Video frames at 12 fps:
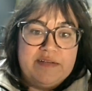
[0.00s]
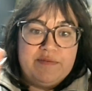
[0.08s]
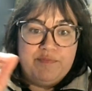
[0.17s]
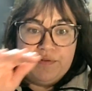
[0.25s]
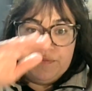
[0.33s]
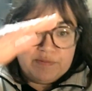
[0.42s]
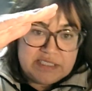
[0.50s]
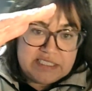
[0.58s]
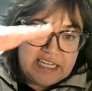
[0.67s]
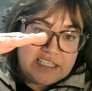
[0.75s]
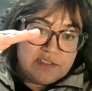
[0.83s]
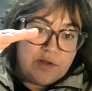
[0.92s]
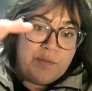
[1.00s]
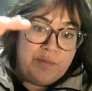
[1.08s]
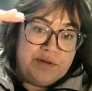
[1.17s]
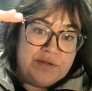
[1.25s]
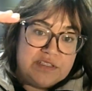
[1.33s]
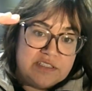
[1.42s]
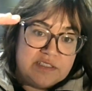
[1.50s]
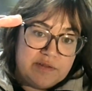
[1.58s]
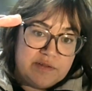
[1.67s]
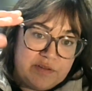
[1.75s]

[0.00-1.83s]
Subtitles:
It stays low, produces